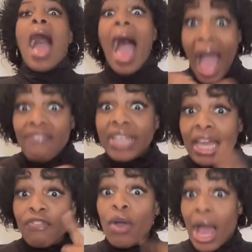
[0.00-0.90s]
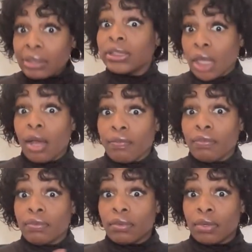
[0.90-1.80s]
advocating for our stuff.
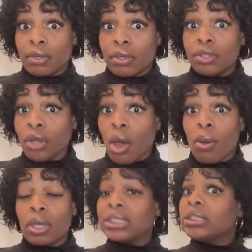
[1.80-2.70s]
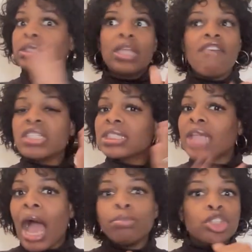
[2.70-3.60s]
You know, never
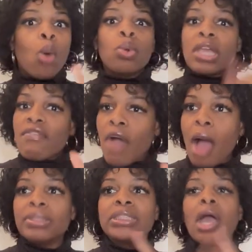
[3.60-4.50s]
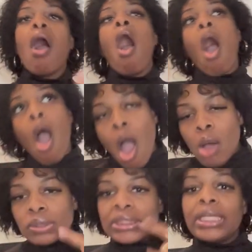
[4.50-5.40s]
stop, don't give up and say,
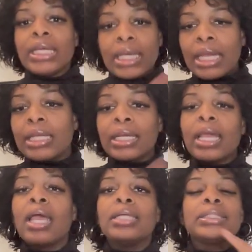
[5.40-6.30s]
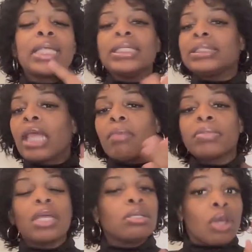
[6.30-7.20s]
oh, we did it again, saying the same
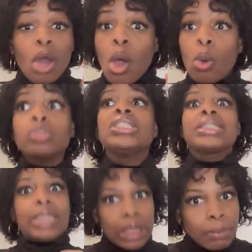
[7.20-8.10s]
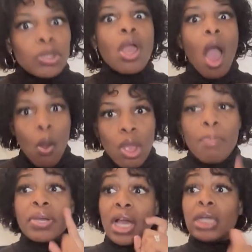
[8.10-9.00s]
thing. No, just keep going
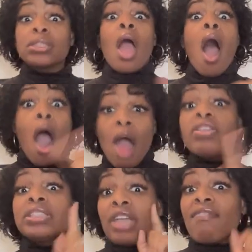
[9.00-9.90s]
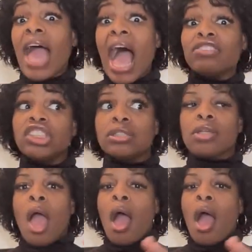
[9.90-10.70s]
because other stuff actually